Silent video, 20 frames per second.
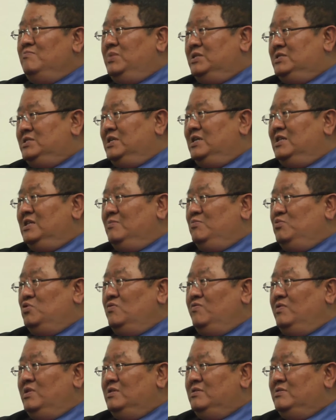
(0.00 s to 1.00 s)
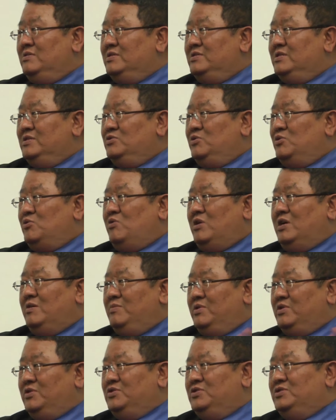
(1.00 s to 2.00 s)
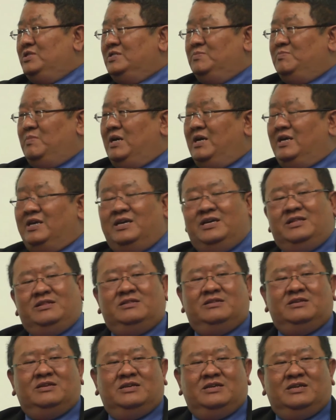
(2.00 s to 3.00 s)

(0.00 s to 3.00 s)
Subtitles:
particular approval is required because it's just buying in,